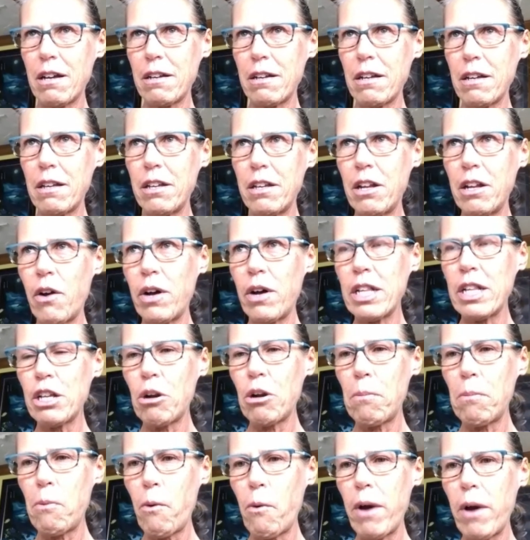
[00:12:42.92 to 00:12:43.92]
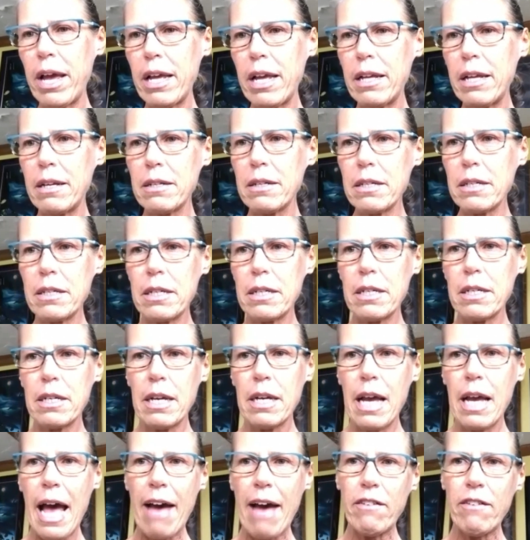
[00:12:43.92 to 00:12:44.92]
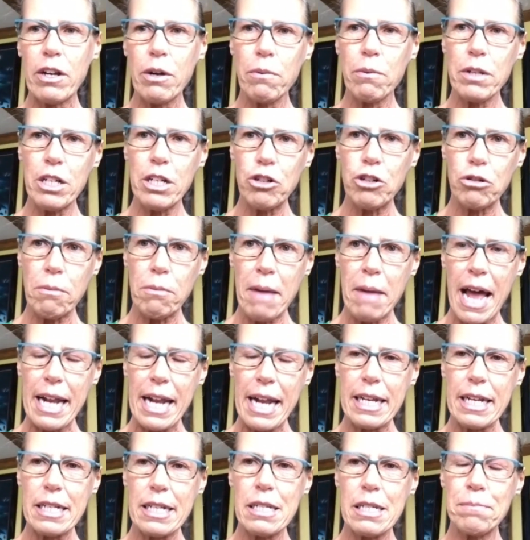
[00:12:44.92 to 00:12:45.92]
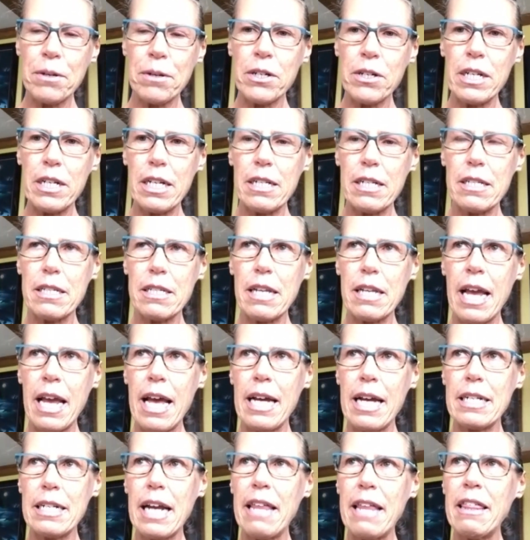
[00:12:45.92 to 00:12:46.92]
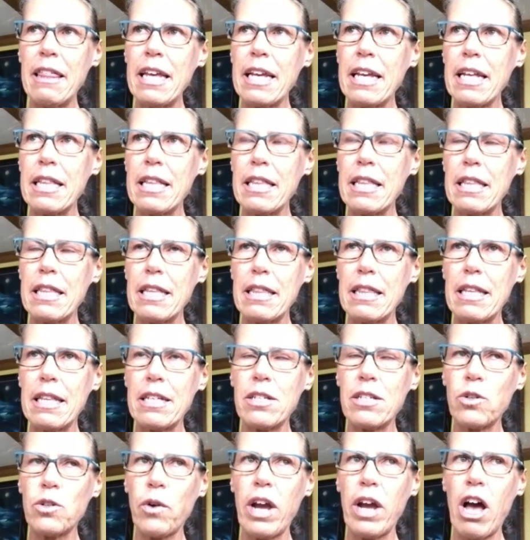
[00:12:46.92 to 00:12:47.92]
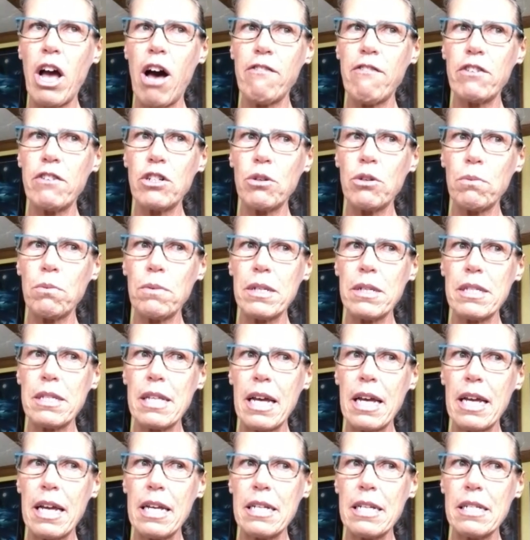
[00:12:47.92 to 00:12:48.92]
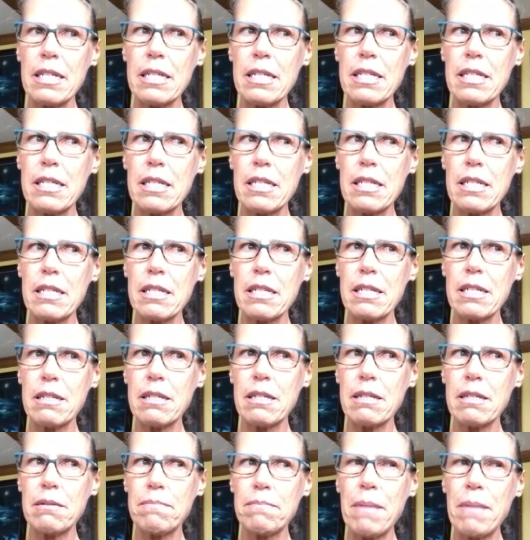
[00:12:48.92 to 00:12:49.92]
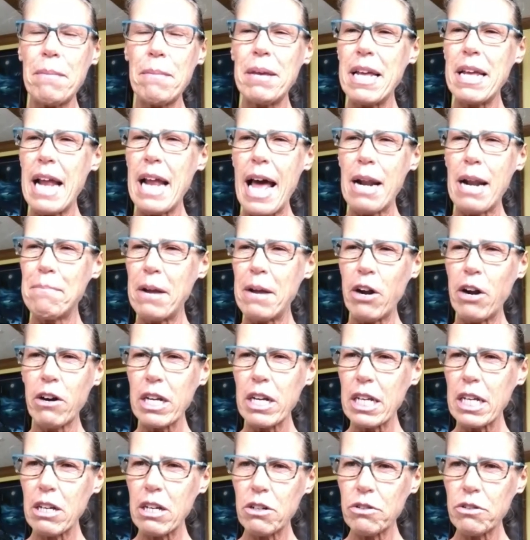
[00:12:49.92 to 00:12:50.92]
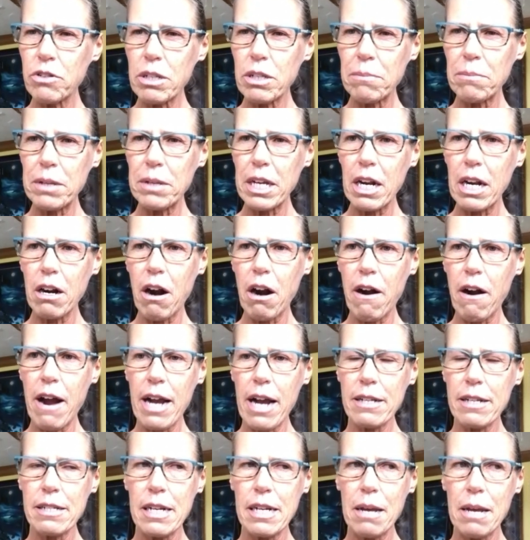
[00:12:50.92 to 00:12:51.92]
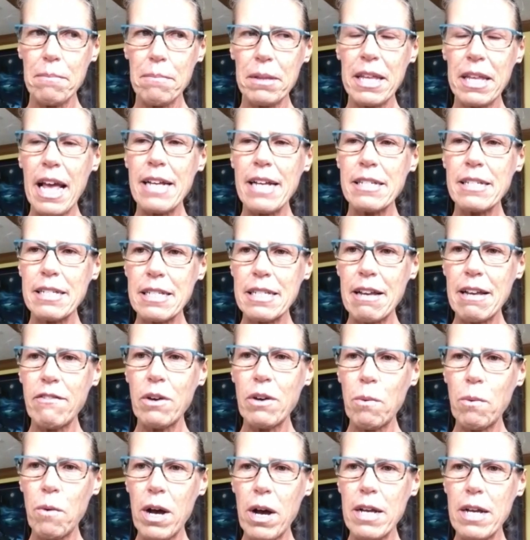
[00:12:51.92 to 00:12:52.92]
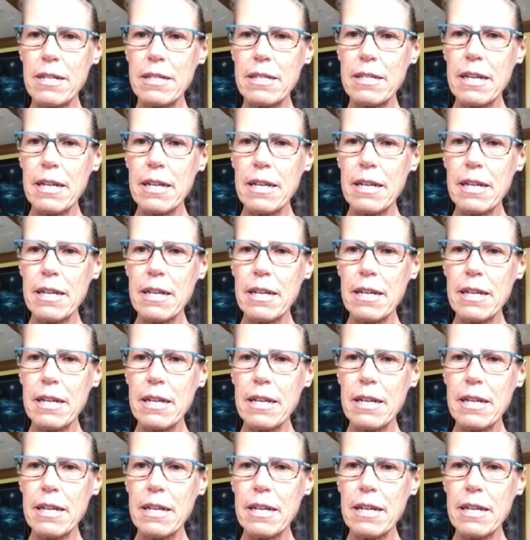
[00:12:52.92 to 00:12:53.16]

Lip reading: a little boy having a really traumatic experience. And I think in the story I often told was that maybe he'd had a parent killed or something in a car accident. The essence of it was